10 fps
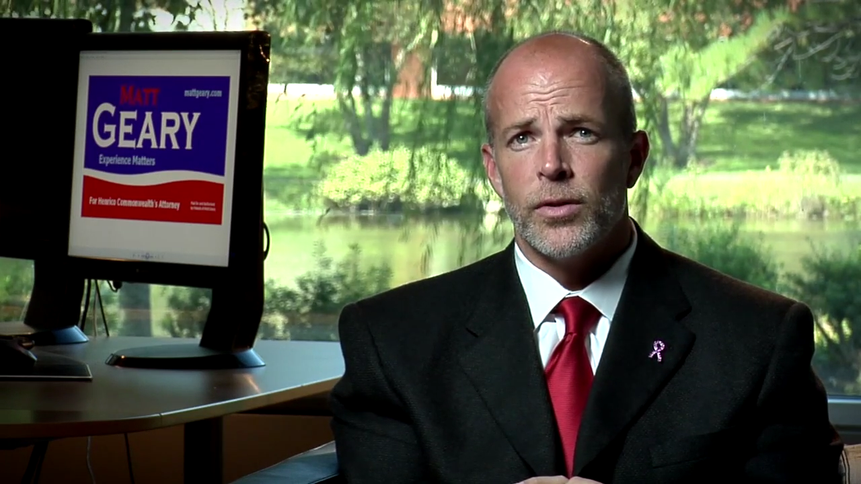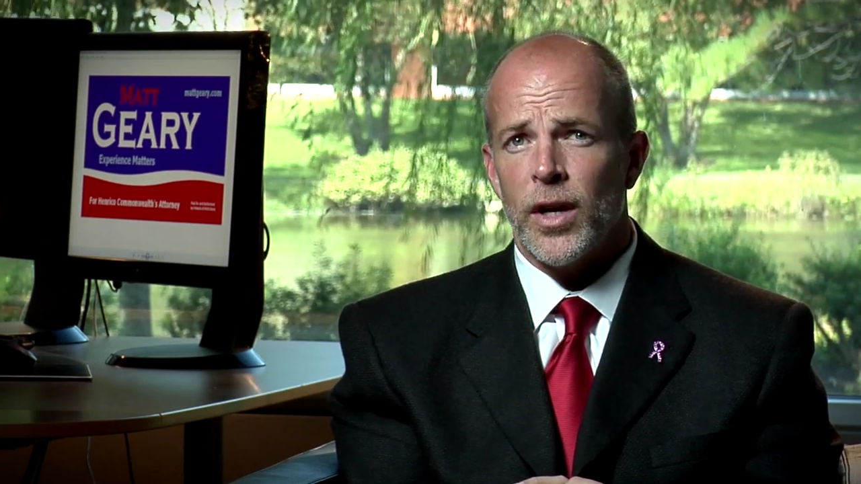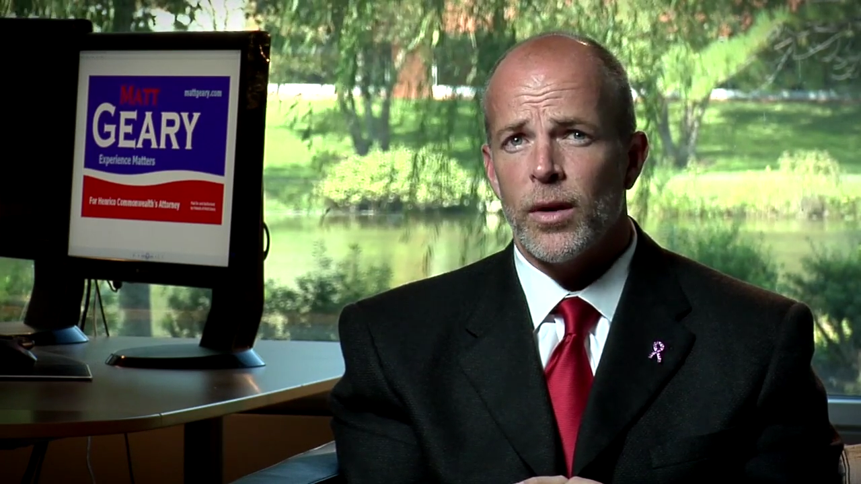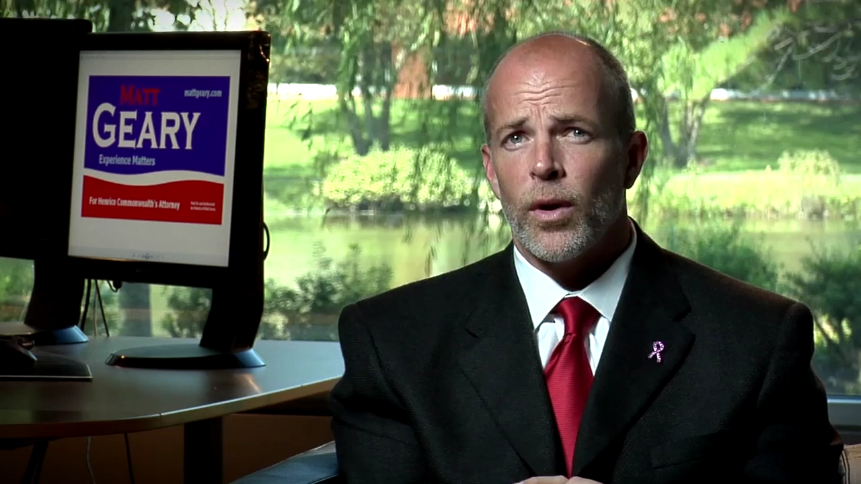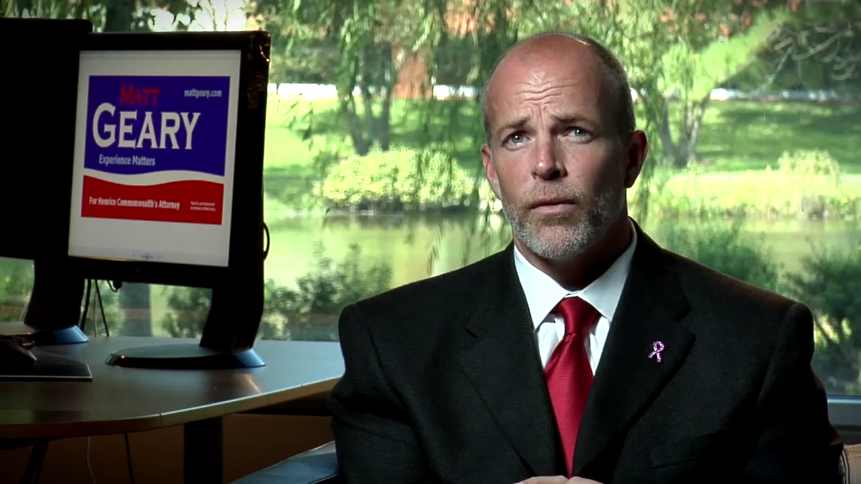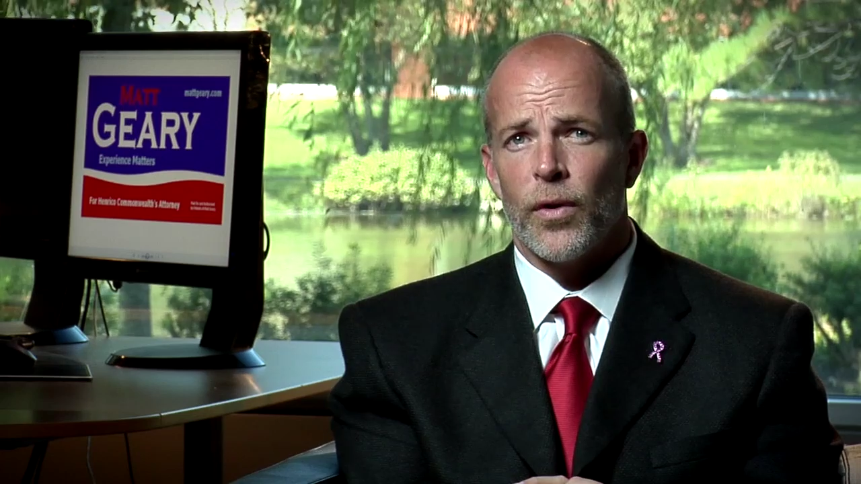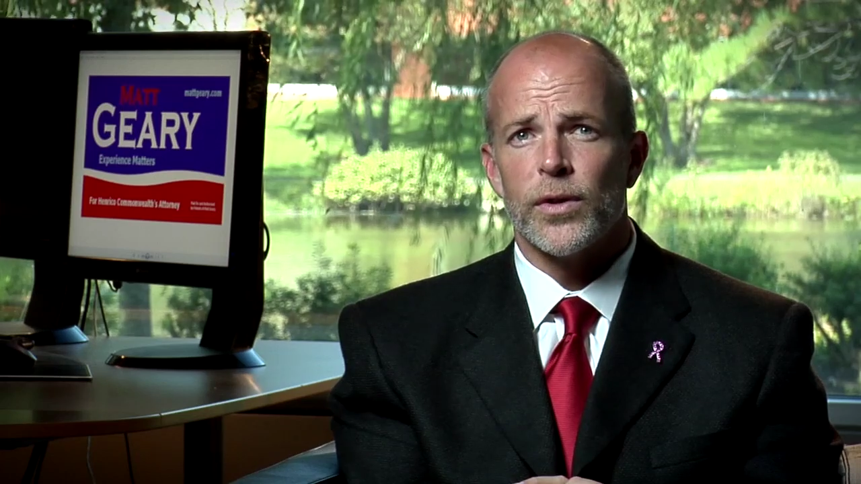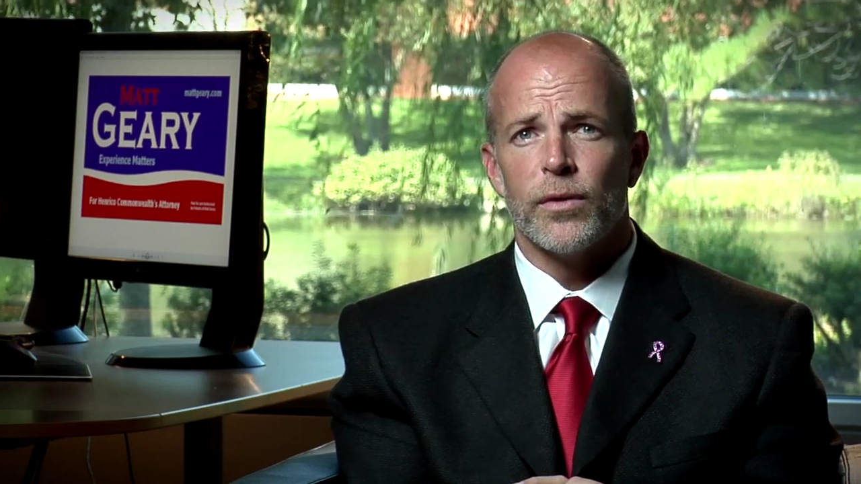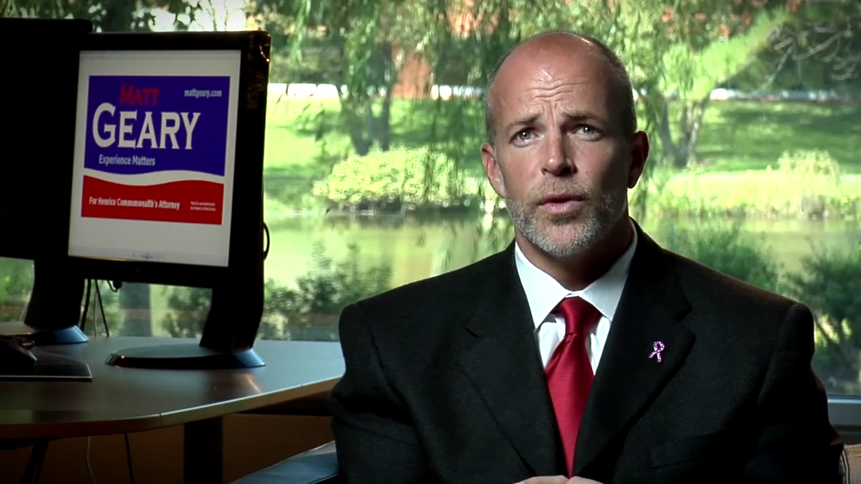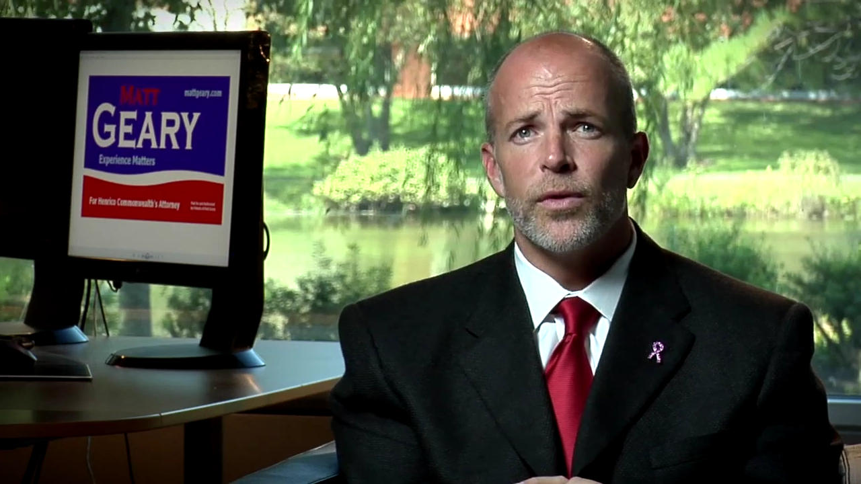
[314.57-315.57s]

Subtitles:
January 1st of